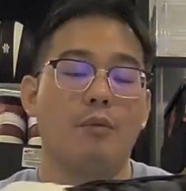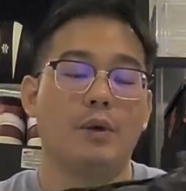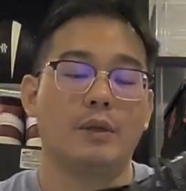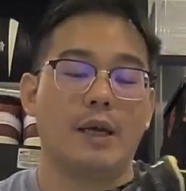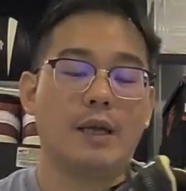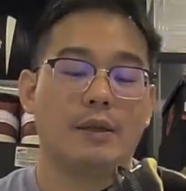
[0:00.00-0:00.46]

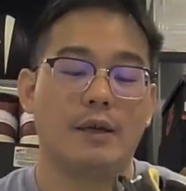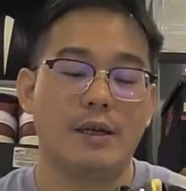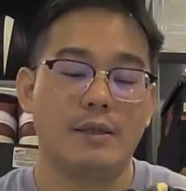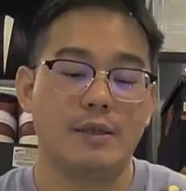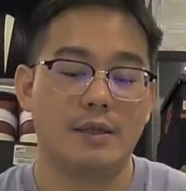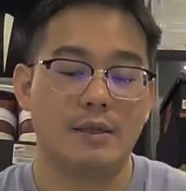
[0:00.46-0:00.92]
What that
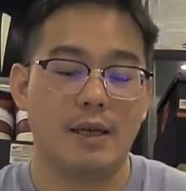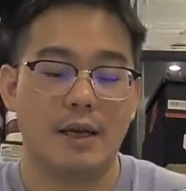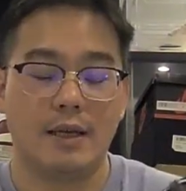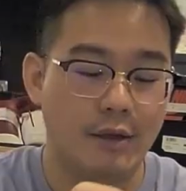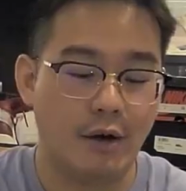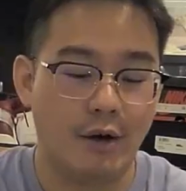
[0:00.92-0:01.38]
does is
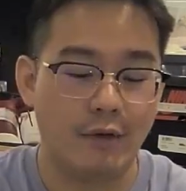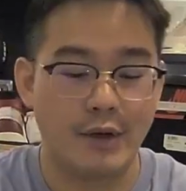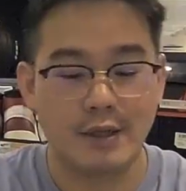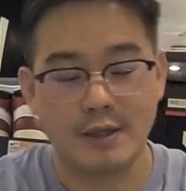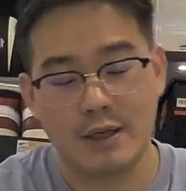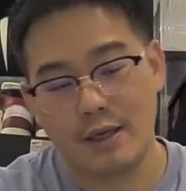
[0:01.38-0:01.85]
that
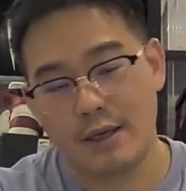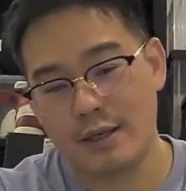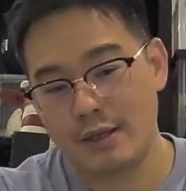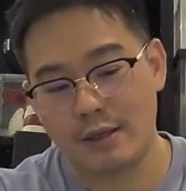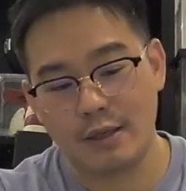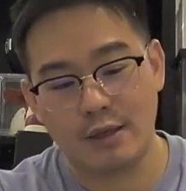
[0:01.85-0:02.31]
obviously
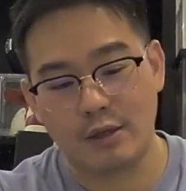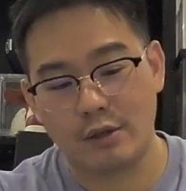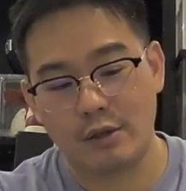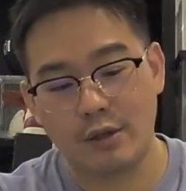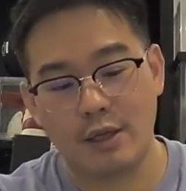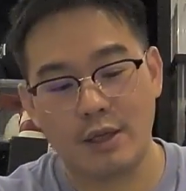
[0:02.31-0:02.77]
the
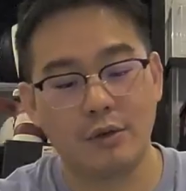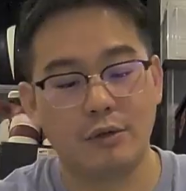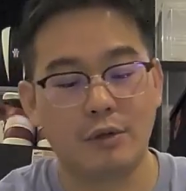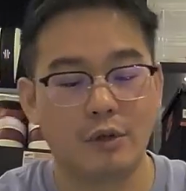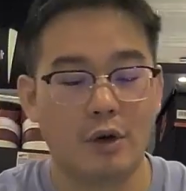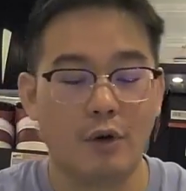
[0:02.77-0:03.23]
heel
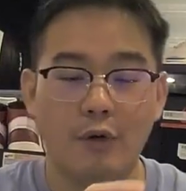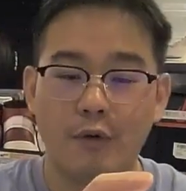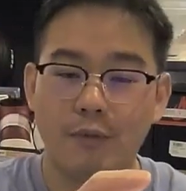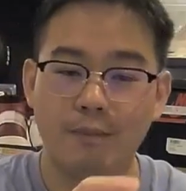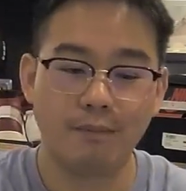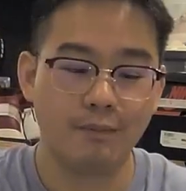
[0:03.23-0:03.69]
to toe